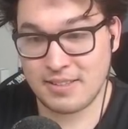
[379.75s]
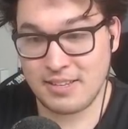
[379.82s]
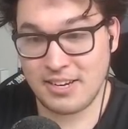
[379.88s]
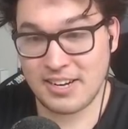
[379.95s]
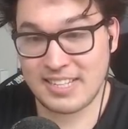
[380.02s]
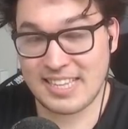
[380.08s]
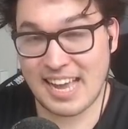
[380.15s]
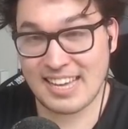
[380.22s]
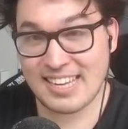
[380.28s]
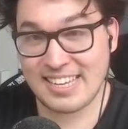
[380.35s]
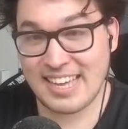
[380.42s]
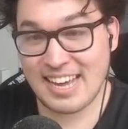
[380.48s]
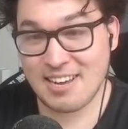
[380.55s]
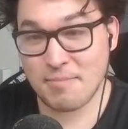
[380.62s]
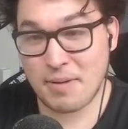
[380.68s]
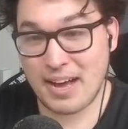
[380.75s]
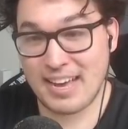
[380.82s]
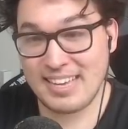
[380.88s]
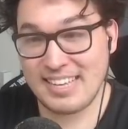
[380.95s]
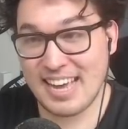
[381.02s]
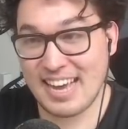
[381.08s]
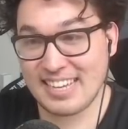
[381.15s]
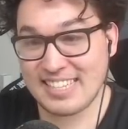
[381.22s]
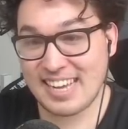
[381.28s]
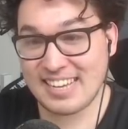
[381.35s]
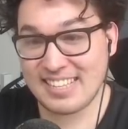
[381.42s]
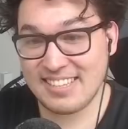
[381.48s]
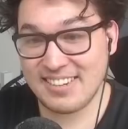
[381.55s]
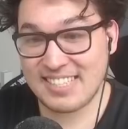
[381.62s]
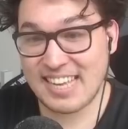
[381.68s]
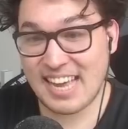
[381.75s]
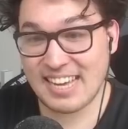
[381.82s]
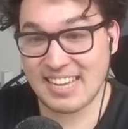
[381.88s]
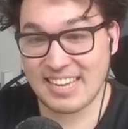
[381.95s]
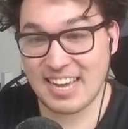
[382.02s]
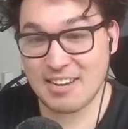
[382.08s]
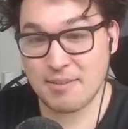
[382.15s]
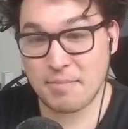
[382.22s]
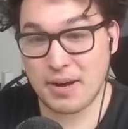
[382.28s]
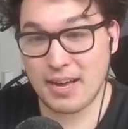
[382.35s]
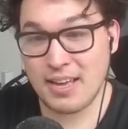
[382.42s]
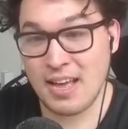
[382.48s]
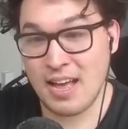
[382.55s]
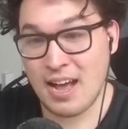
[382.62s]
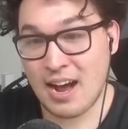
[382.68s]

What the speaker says: Your attack Keck by? Yeah, exactly. Your attack Keck by.